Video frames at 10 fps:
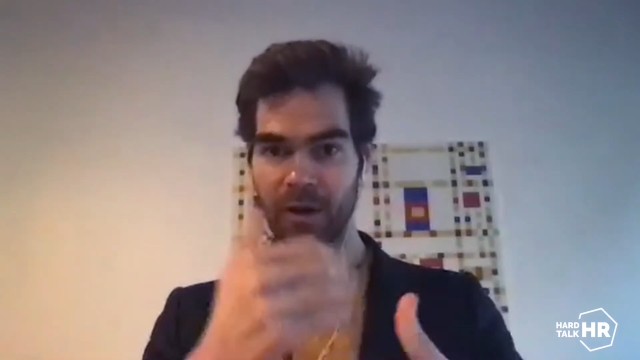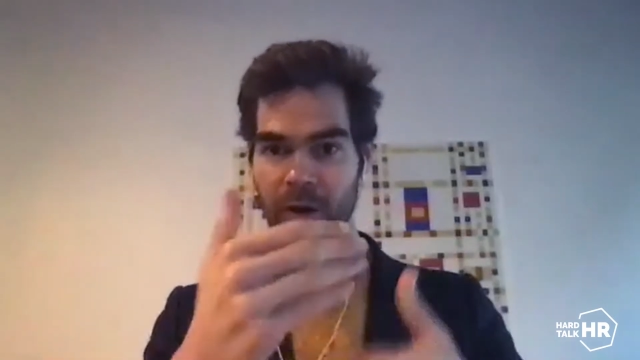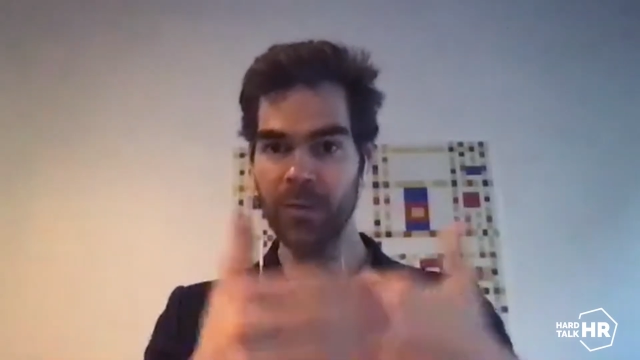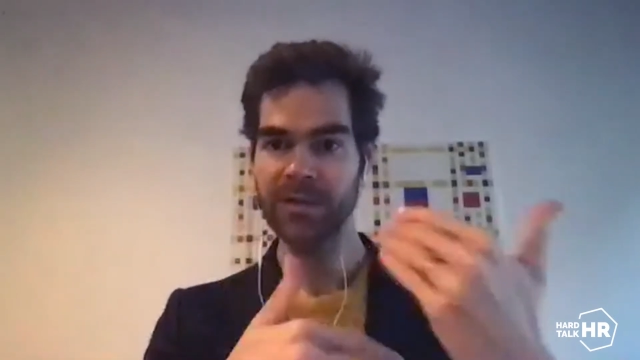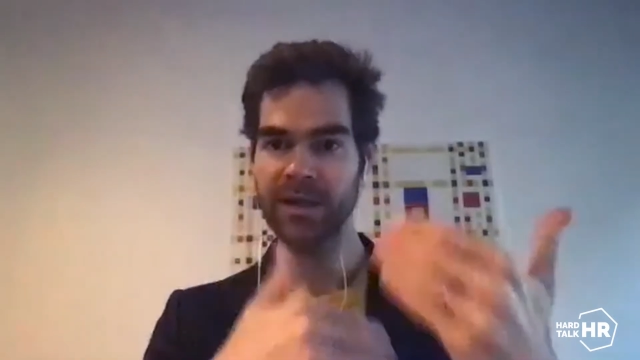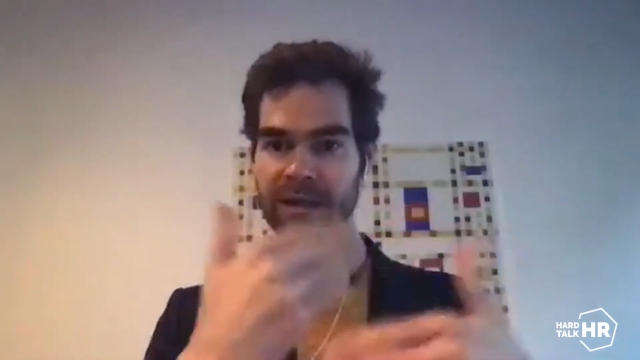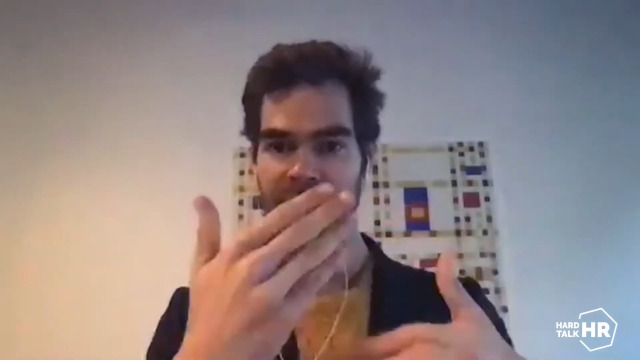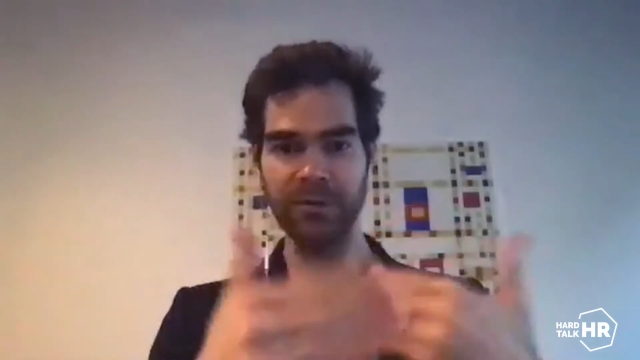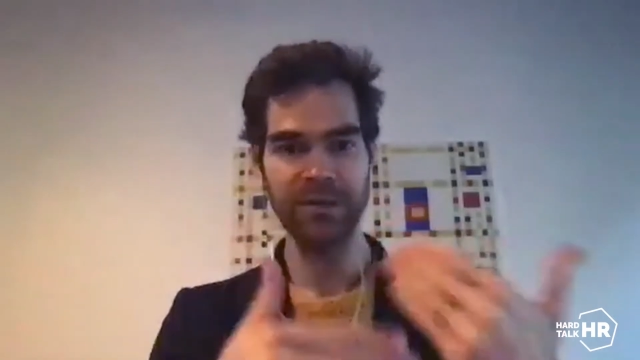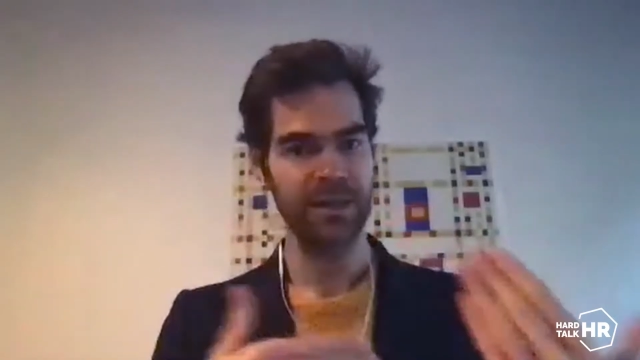upskilling
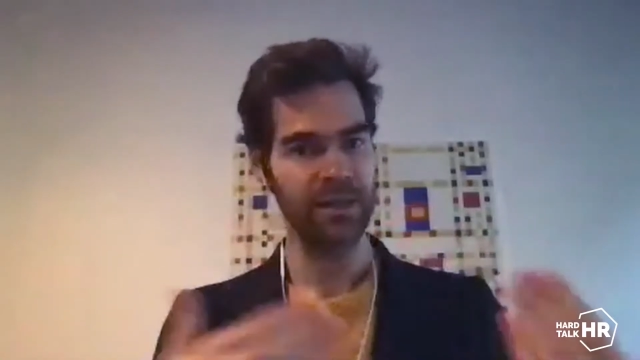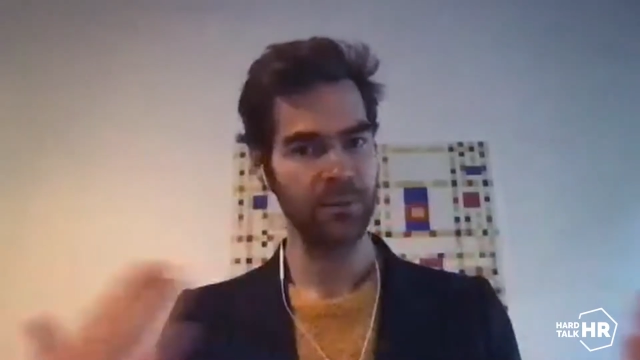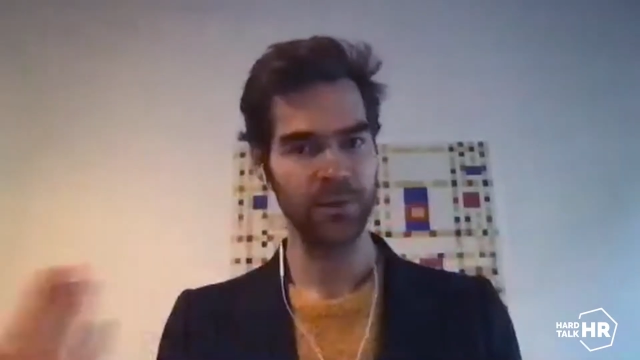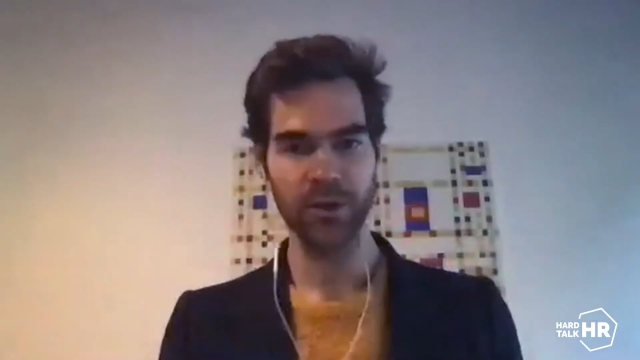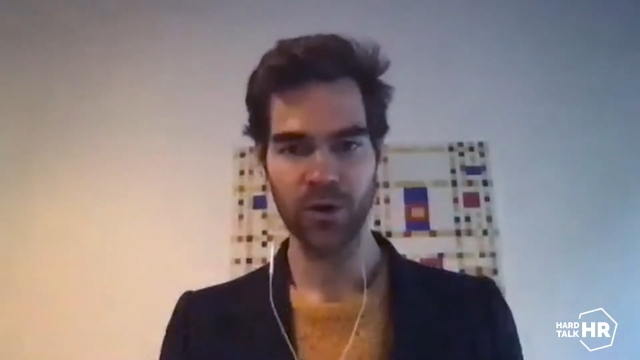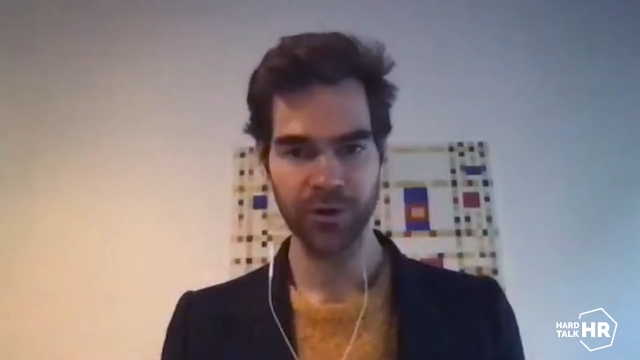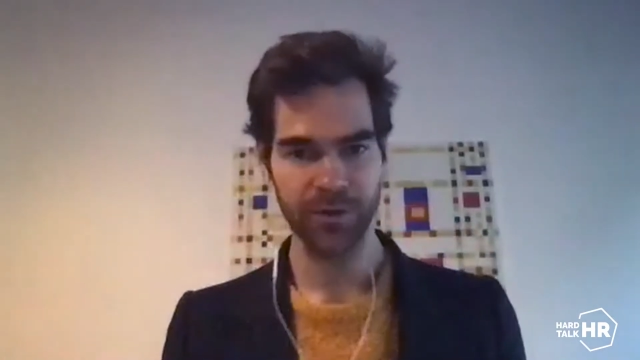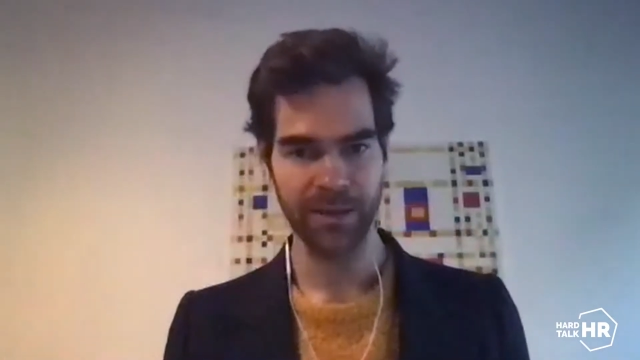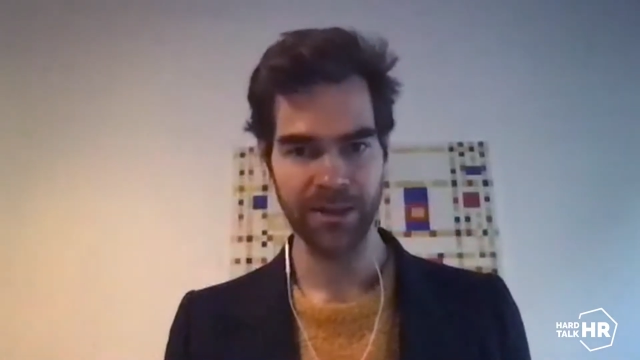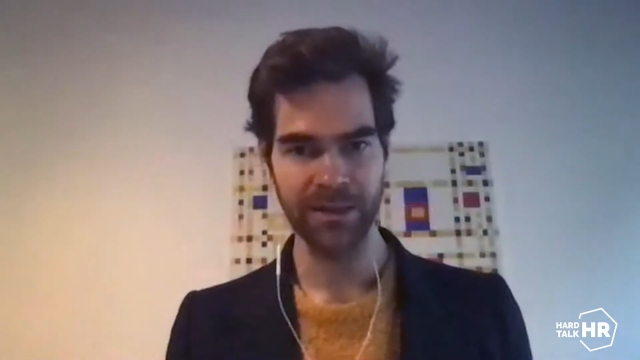and reskilling will go
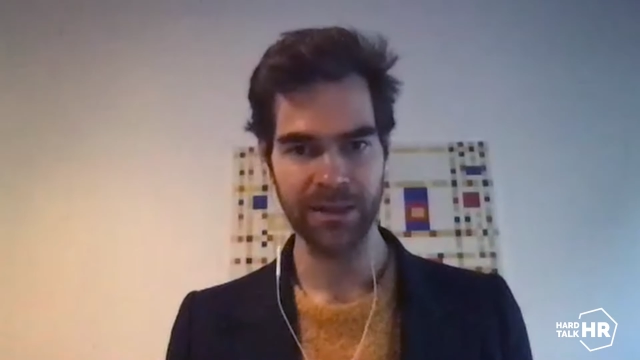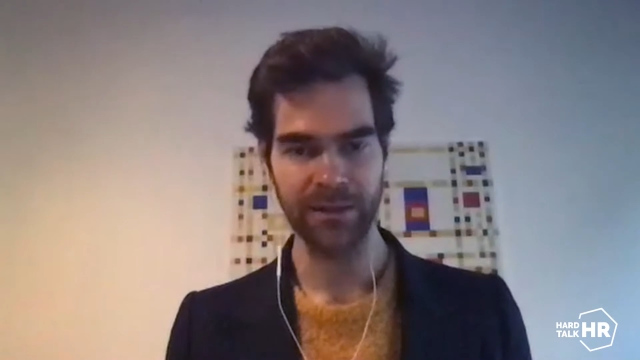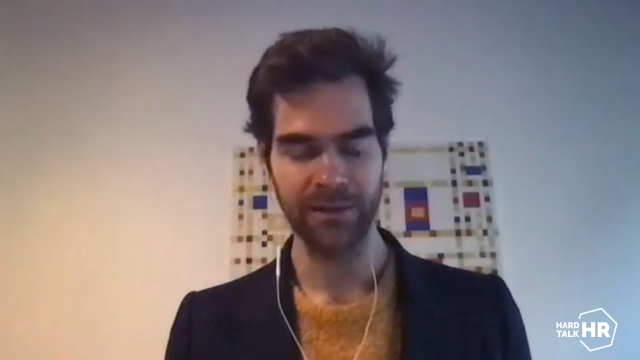automatically.